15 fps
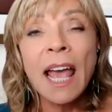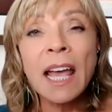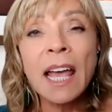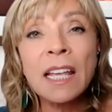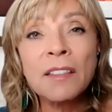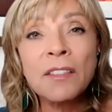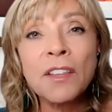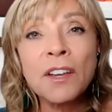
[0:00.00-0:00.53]

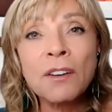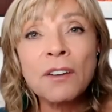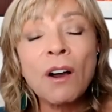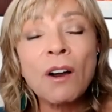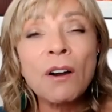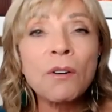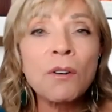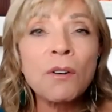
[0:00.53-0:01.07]
And there
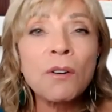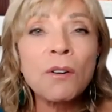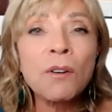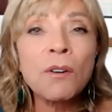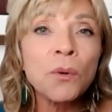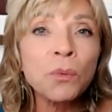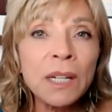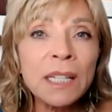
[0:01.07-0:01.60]
are
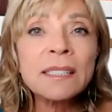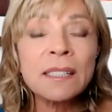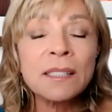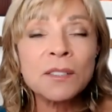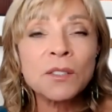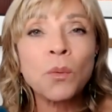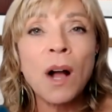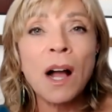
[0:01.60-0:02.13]

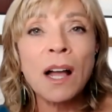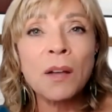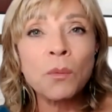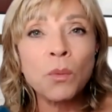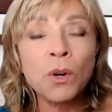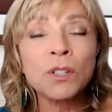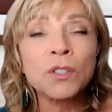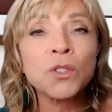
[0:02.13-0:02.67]
reasons
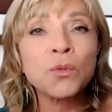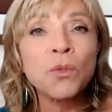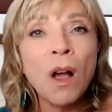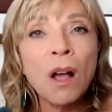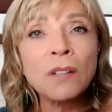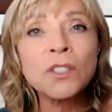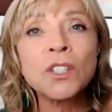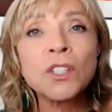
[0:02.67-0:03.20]
why we're
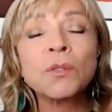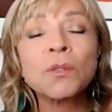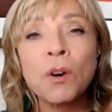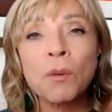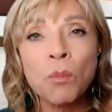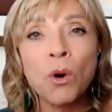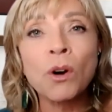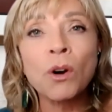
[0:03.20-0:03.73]
drawn
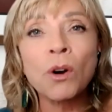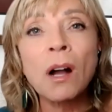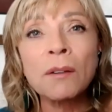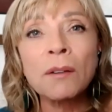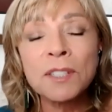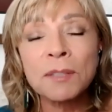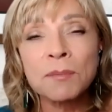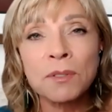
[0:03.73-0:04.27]
to or more
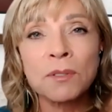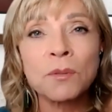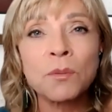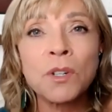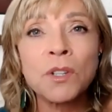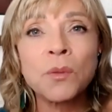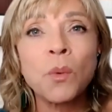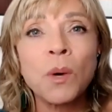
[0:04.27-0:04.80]

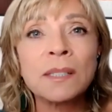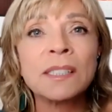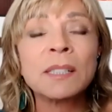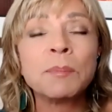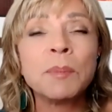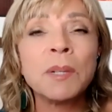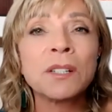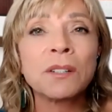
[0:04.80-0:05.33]
comfortable with one
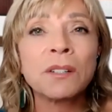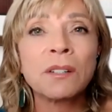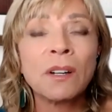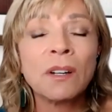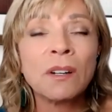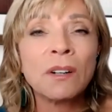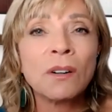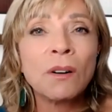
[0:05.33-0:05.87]
speaker
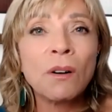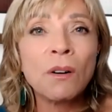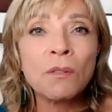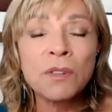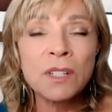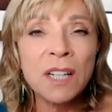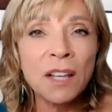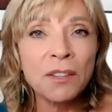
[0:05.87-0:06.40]

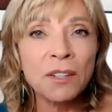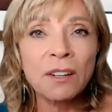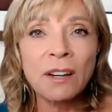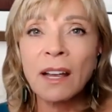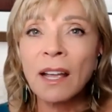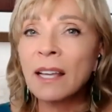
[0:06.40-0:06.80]
over another.